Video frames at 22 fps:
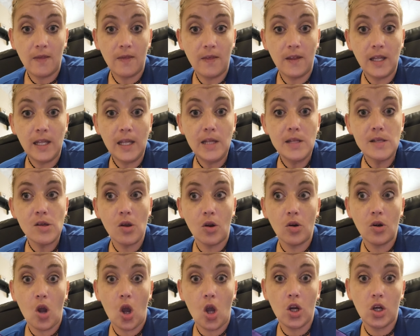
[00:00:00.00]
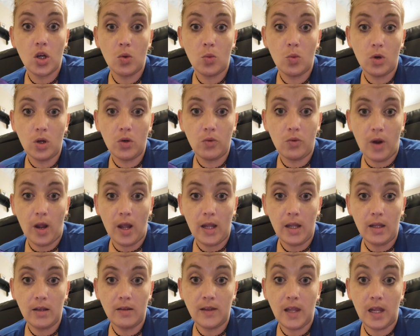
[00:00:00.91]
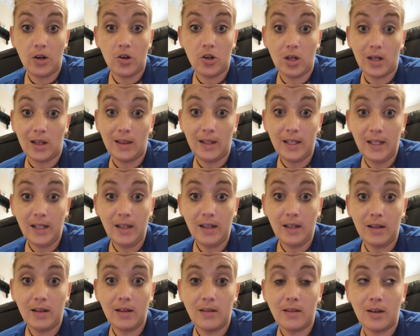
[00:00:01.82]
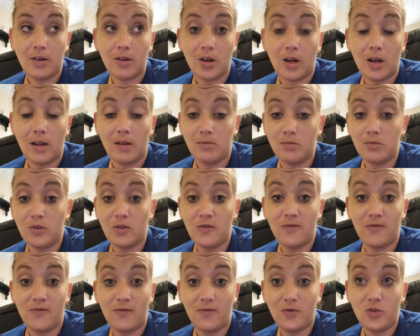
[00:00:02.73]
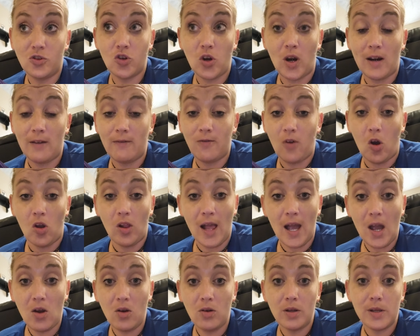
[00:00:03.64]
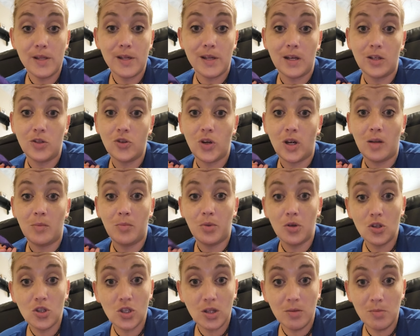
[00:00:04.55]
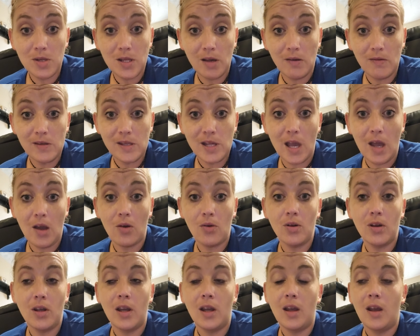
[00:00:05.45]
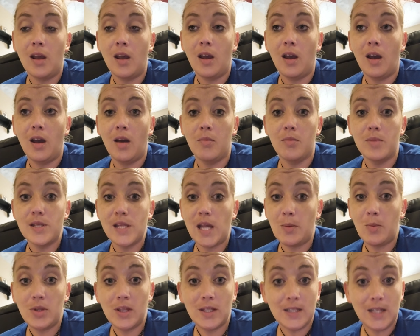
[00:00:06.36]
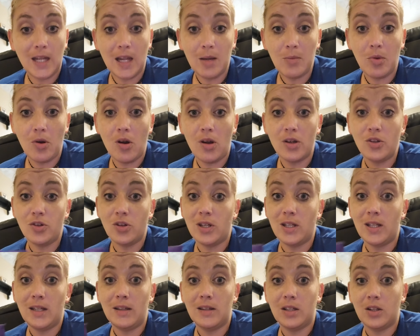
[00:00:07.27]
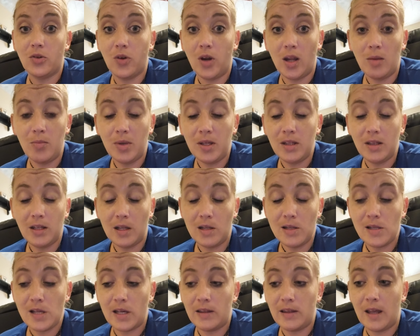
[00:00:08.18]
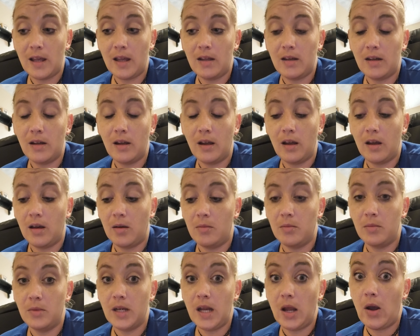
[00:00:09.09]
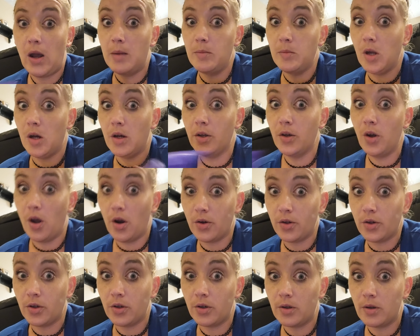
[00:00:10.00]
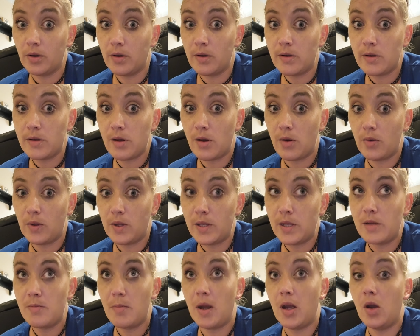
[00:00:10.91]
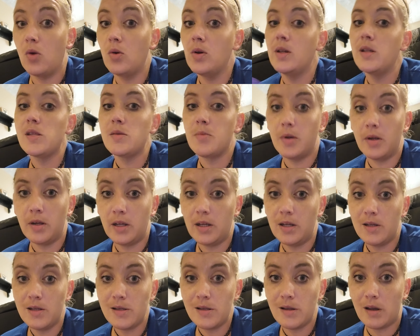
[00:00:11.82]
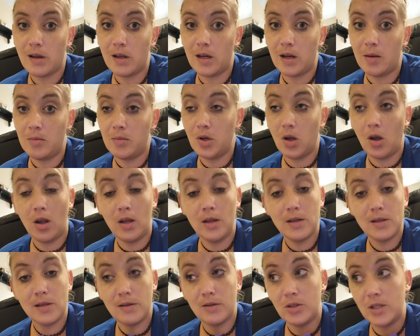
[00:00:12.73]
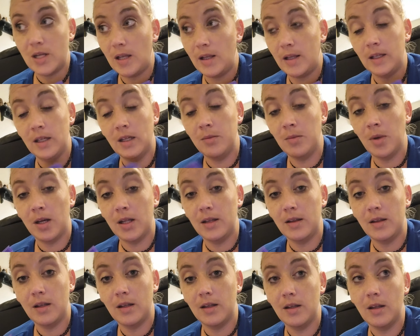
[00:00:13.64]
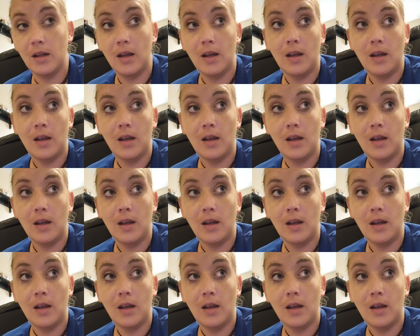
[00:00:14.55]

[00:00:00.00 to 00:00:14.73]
these are not going to work right. They're going to leak. They're going to try to fall out. It's going to try to push themselves out. Same with the tampon. You're going to get the cramping, things like that. Now, I'm not a doctor, so this is my own experience, and I'm not telling anybody that